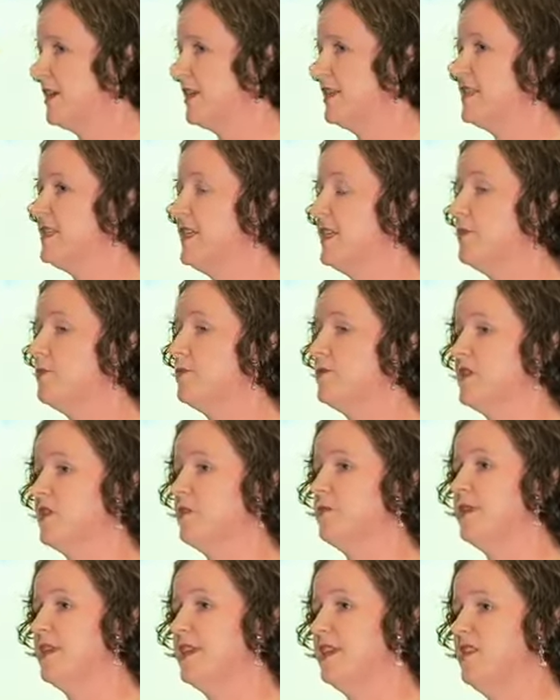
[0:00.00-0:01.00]
skills
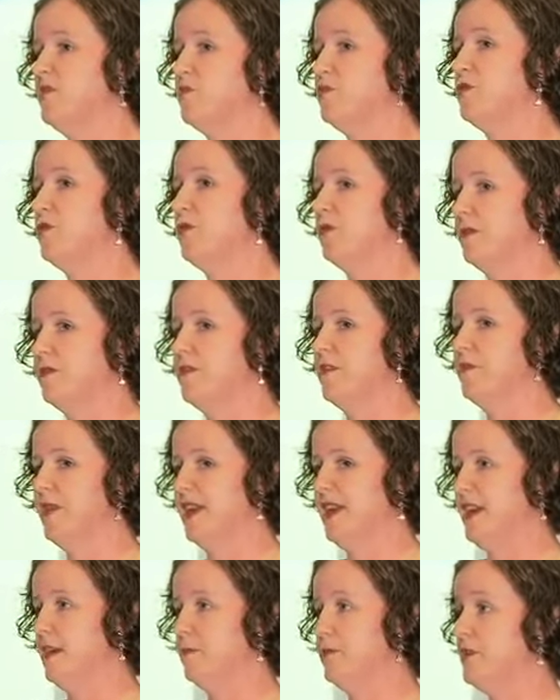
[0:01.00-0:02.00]
are really important for
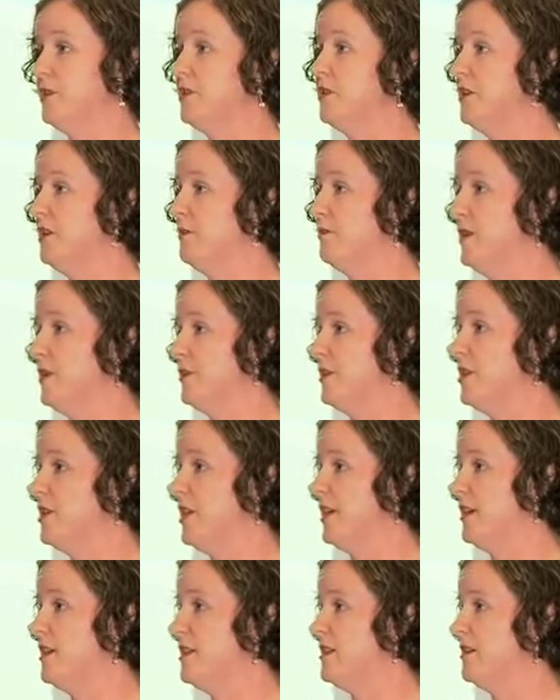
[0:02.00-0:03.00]
being able to do your mirror
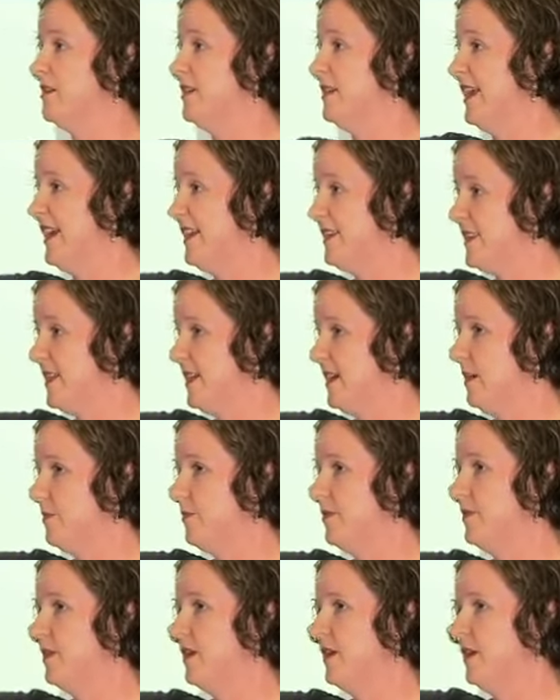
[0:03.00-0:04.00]
checks. So glancing
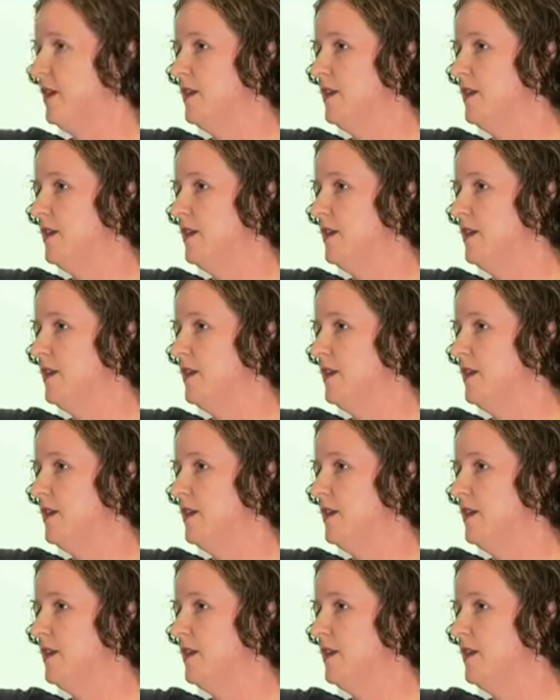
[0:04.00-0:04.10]
up